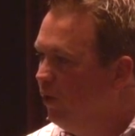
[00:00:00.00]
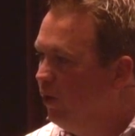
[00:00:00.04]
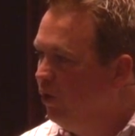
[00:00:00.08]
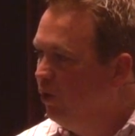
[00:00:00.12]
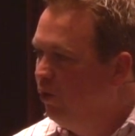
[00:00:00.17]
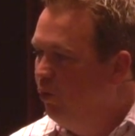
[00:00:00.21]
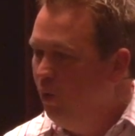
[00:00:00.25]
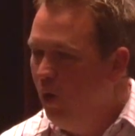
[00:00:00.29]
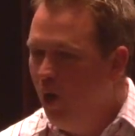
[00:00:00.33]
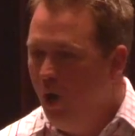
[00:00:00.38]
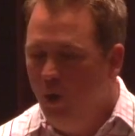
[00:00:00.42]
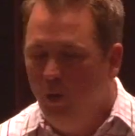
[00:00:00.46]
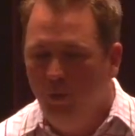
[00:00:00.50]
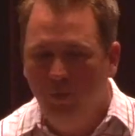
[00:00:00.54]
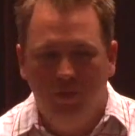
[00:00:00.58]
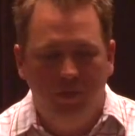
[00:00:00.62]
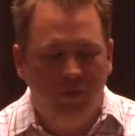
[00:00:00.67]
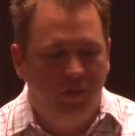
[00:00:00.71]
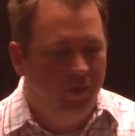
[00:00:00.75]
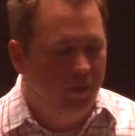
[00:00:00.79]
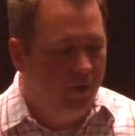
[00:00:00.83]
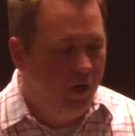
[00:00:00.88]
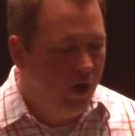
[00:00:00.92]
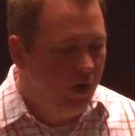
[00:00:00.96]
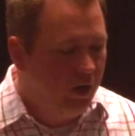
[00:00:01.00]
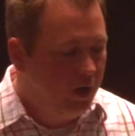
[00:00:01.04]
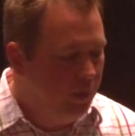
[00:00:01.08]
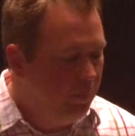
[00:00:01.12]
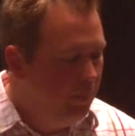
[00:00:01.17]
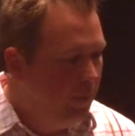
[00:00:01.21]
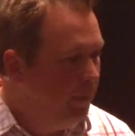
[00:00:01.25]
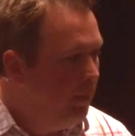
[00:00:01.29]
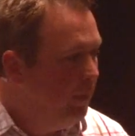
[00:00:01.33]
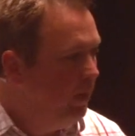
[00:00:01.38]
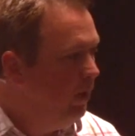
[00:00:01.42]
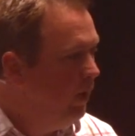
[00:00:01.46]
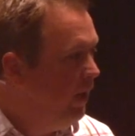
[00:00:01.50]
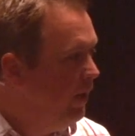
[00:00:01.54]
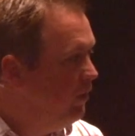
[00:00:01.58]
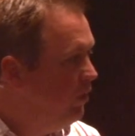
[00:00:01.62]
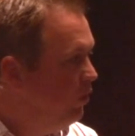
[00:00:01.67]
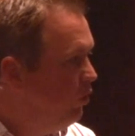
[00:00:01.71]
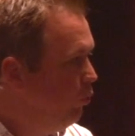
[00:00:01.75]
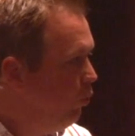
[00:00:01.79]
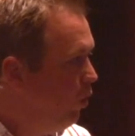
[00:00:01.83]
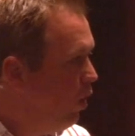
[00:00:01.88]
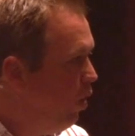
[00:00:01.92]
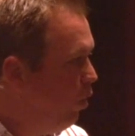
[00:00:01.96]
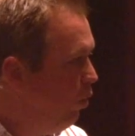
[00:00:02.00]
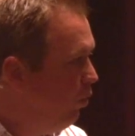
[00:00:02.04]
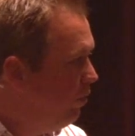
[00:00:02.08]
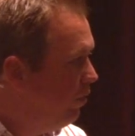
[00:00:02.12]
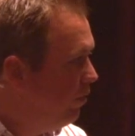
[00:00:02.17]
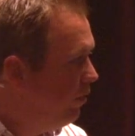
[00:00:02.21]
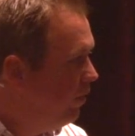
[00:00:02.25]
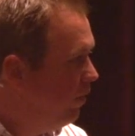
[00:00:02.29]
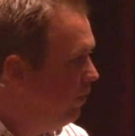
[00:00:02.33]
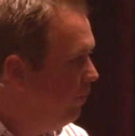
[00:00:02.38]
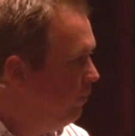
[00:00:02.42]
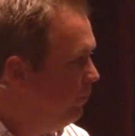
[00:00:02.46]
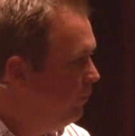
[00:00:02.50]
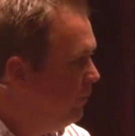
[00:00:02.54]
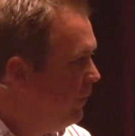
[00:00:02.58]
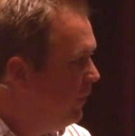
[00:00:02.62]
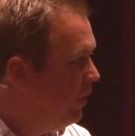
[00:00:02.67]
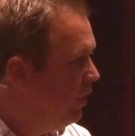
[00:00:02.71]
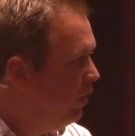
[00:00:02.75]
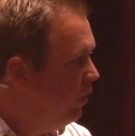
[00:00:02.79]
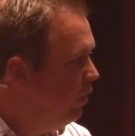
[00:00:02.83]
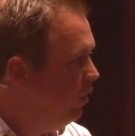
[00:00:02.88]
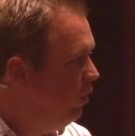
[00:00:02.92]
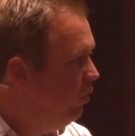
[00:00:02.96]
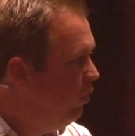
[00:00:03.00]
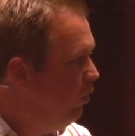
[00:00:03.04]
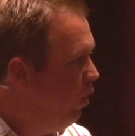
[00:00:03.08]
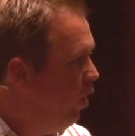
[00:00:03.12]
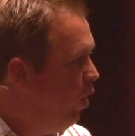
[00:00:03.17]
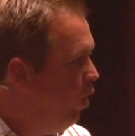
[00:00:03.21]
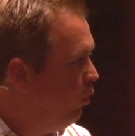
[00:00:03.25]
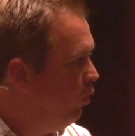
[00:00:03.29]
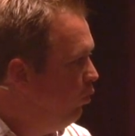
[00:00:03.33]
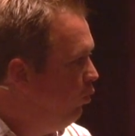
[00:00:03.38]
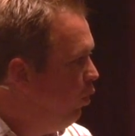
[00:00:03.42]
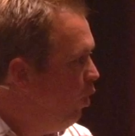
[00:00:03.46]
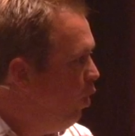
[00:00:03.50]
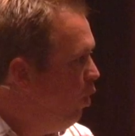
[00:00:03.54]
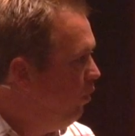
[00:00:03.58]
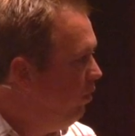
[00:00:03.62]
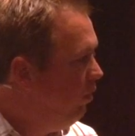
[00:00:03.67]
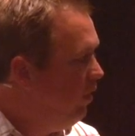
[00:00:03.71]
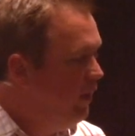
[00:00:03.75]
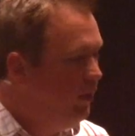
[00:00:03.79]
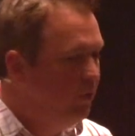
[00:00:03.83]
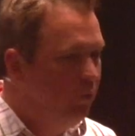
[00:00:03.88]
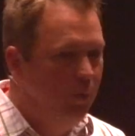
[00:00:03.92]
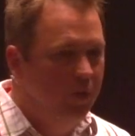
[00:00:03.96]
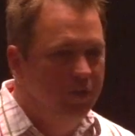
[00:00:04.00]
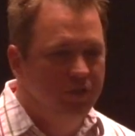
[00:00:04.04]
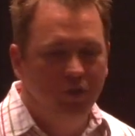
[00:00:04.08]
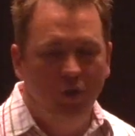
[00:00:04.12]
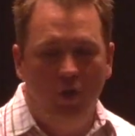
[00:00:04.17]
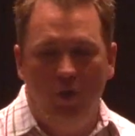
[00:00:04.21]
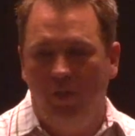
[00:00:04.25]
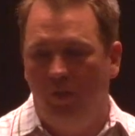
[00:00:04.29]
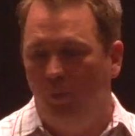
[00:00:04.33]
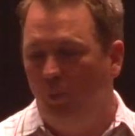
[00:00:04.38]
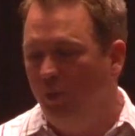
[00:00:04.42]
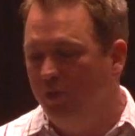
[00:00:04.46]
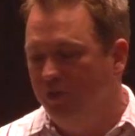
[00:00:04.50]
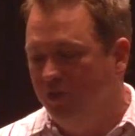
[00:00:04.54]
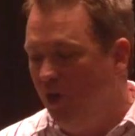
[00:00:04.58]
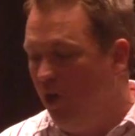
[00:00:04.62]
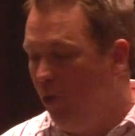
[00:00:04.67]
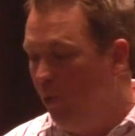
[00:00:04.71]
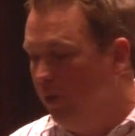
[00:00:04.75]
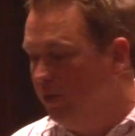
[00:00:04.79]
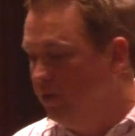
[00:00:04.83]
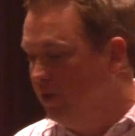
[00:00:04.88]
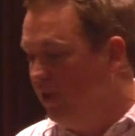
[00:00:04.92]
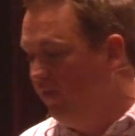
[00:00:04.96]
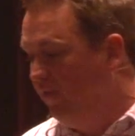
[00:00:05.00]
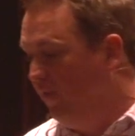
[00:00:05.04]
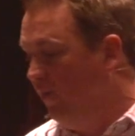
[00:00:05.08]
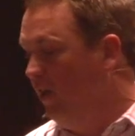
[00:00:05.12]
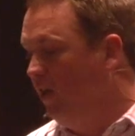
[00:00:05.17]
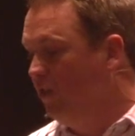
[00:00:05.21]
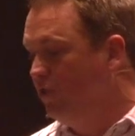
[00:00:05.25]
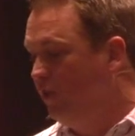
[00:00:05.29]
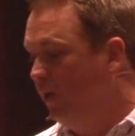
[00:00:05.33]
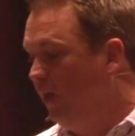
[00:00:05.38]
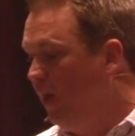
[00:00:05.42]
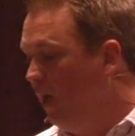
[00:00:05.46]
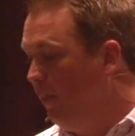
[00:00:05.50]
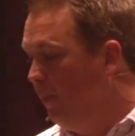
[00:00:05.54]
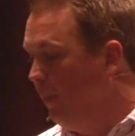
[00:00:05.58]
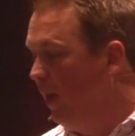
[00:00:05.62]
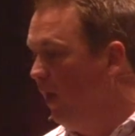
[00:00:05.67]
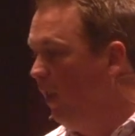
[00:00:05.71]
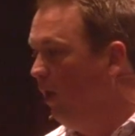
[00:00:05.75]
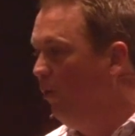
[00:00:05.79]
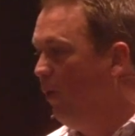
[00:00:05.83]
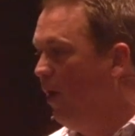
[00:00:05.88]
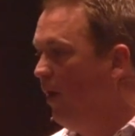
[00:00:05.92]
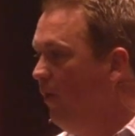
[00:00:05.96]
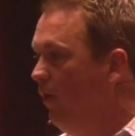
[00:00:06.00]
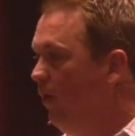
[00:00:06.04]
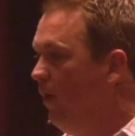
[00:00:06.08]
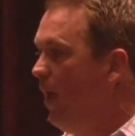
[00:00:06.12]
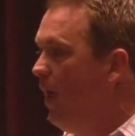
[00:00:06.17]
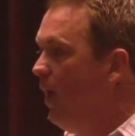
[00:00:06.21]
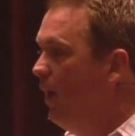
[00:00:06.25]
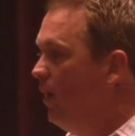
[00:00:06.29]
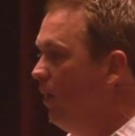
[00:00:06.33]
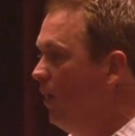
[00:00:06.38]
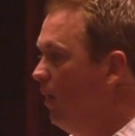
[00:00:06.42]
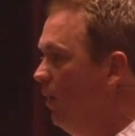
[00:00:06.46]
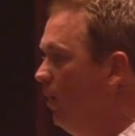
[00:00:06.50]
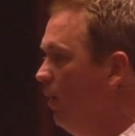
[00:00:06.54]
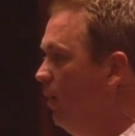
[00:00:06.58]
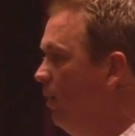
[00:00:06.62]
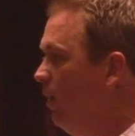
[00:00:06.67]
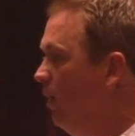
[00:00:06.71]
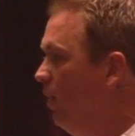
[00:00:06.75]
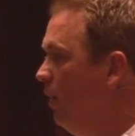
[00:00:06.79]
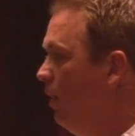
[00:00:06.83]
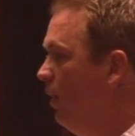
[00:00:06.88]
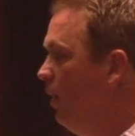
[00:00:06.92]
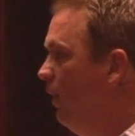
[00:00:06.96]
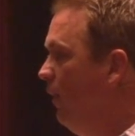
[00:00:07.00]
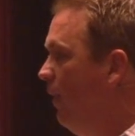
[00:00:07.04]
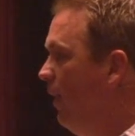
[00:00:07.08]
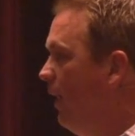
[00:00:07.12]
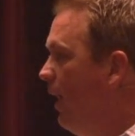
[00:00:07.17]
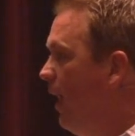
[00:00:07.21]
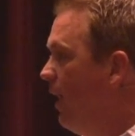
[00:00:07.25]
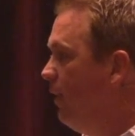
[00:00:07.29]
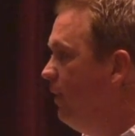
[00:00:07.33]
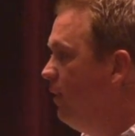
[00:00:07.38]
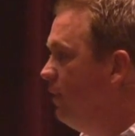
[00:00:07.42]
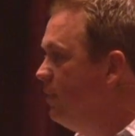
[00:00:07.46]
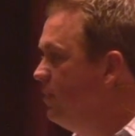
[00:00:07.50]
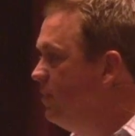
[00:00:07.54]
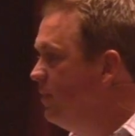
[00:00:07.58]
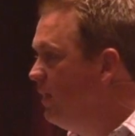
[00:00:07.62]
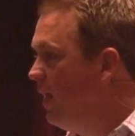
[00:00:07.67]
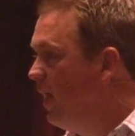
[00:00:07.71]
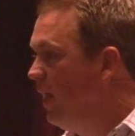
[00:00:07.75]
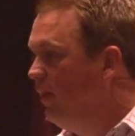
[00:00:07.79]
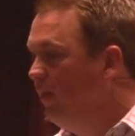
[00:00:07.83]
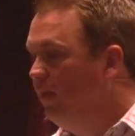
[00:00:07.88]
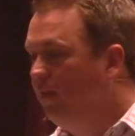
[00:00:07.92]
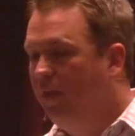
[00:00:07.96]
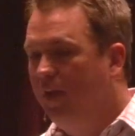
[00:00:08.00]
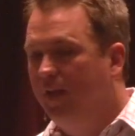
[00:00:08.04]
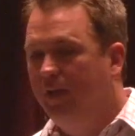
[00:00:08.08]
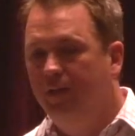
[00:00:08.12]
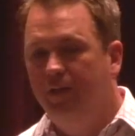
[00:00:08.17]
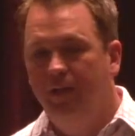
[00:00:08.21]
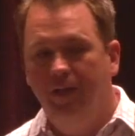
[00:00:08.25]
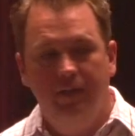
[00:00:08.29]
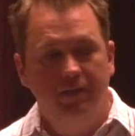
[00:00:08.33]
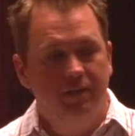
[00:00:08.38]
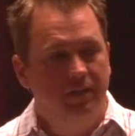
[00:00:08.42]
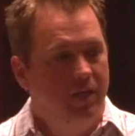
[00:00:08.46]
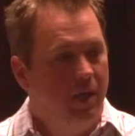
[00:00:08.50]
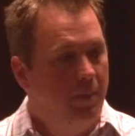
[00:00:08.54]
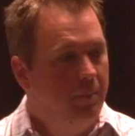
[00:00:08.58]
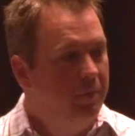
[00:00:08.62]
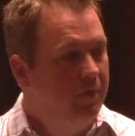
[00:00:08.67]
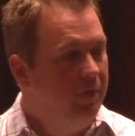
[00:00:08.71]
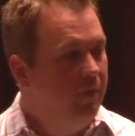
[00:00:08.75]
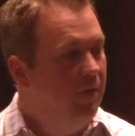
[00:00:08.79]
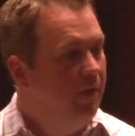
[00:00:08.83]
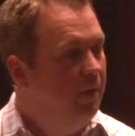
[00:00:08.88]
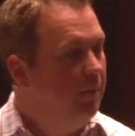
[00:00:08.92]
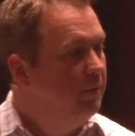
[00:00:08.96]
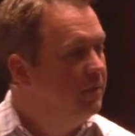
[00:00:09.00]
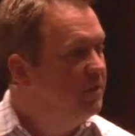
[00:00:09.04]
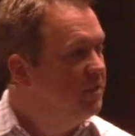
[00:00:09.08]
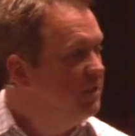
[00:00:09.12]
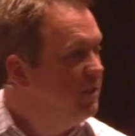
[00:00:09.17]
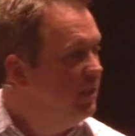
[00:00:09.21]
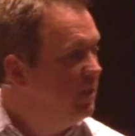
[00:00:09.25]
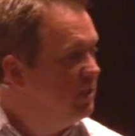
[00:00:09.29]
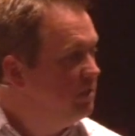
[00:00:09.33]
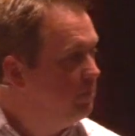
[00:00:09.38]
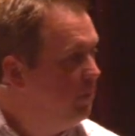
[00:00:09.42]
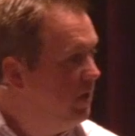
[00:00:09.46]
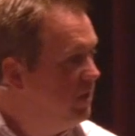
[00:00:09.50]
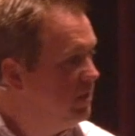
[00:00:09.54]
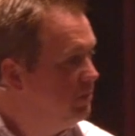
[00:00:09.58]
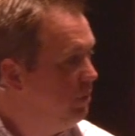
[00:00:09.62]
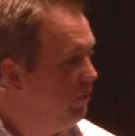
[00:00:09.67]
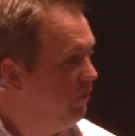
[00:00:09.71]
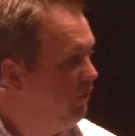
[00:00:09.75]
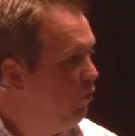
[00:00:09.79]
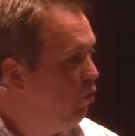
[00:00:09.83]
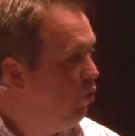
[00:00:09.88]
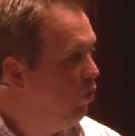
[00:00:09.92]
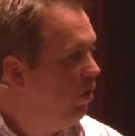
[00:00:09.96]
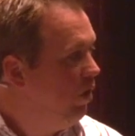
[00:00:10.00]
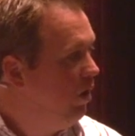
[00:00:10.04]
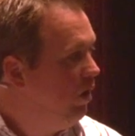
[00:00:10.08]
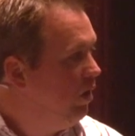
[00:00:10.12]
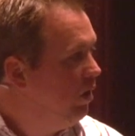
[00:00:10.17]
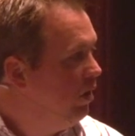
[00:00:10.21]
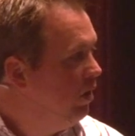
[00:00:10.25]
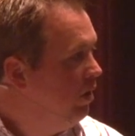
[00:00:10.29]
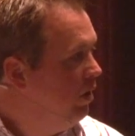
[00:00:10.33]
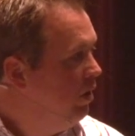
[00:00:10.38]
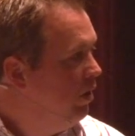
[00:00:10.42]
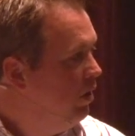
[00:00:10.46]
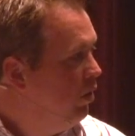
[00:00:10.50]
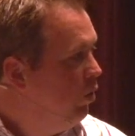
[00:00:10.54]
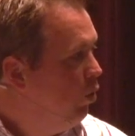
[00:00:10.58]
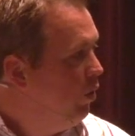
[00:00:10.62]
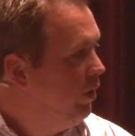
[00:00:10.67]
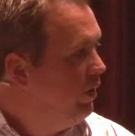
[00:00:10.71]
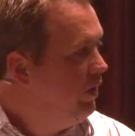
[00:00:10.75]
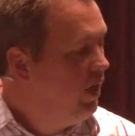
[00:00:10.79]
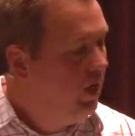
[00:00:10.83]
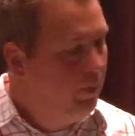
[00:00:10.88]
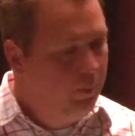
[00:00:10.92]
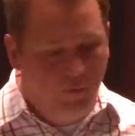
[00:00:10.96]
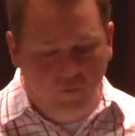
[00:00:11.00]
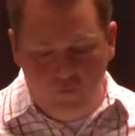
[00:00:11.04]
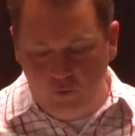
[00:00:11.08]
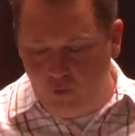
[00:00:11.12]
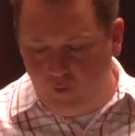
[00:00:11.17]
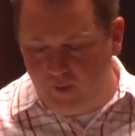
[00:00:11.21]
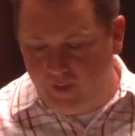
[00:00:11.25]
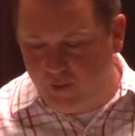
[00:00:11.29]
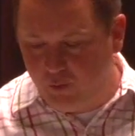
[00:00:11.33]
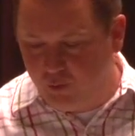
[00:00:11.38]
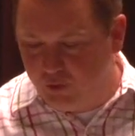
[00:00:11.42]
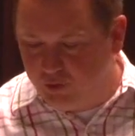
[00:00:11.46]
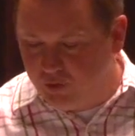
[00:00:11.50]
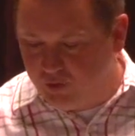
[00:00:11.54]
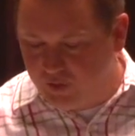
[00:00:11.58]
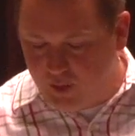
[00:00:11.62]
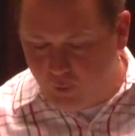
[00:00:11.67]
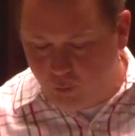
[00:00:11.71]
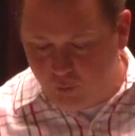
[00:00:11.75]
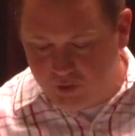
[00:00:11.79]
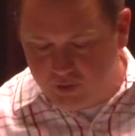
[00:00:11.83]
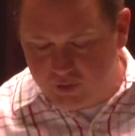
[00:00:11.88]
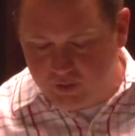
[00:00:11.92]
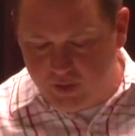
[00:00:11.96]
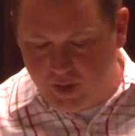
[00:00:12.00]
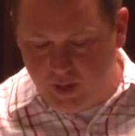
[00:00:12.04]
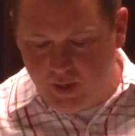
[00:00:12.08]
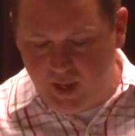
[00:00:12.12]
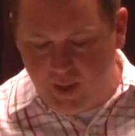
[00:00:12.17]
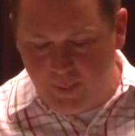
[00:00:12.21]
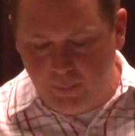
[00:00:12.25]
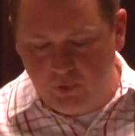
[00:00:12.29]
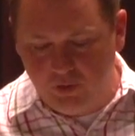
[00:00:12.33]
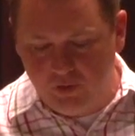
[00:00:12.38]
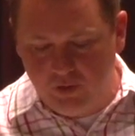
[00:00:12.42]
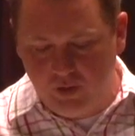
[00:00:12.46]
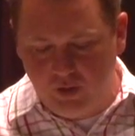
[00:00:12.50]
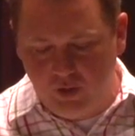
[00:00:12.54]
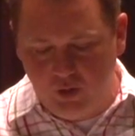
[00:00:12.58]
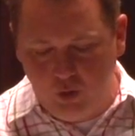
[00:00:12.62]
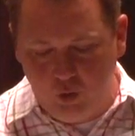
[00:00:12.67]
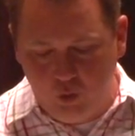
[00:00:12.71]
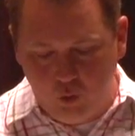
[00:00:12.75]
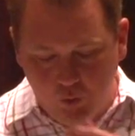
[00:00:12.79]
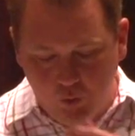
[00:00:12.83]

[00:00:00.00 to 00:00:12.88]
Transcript: Growth, our commitment led to growth. Growth led to result. And the result was they finished. They got a medal around their neck. And they got to say that they did something that 6 months before or a year before they were just unable to do.